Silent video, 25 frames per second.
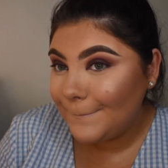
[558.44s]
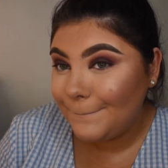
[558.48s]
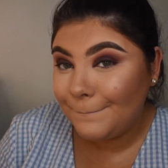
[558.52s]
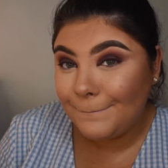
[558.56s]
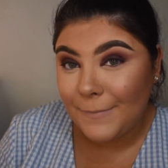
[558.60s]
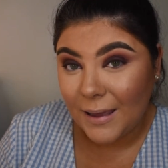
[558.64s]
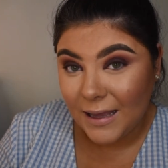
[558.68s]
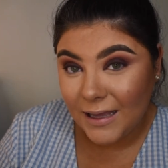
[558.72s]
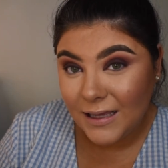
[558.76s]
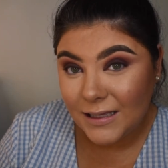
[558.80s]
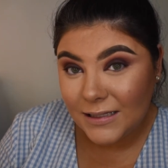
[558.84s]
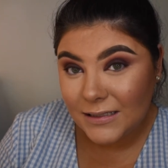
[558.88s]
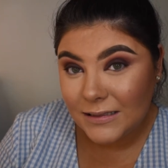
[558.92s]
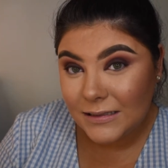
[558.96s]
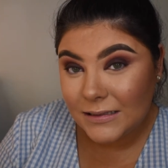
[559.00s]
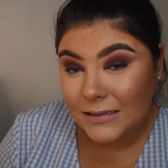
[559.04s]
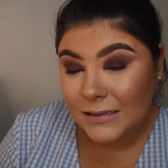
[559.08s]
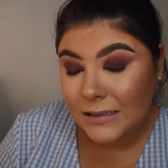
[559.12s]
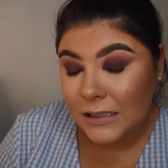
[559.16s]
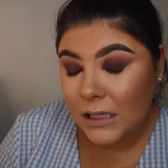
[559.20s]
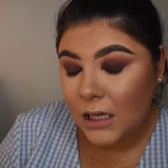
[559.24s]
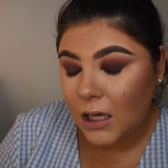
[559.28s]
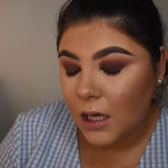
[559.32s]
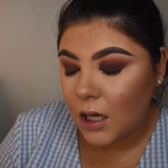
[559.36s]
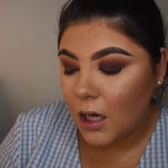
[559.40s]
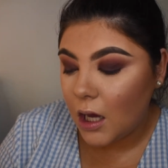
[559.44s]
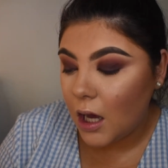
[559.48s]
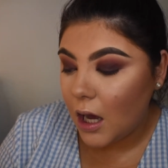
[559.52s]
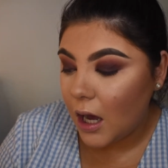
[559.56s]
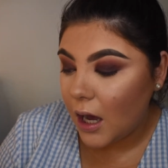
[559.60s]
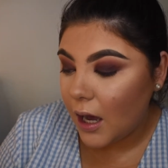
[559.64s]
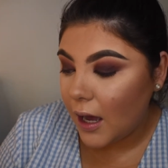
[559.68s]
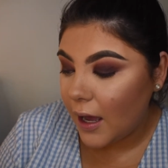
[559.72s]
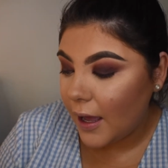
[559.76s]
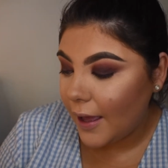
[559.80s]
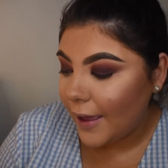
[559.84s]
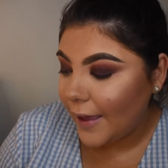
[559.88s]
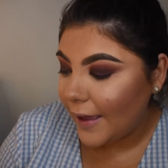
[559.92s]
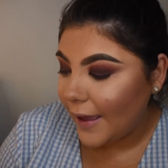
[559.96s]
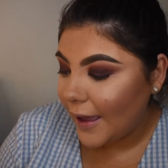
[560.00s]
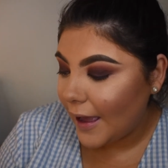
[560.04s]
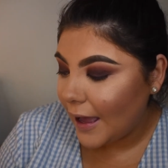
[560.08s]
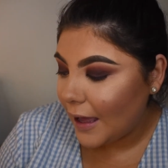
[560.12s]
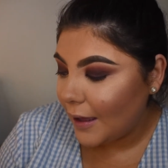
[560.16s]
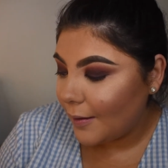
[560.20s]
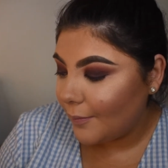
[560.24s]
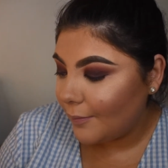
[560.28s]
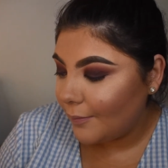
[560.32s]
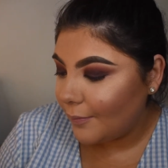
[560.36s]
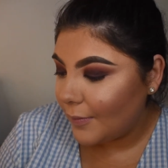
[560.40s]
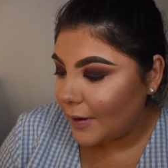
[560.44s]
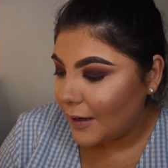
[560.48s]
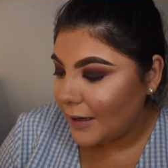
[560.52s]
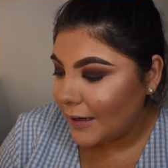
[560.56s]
base. I am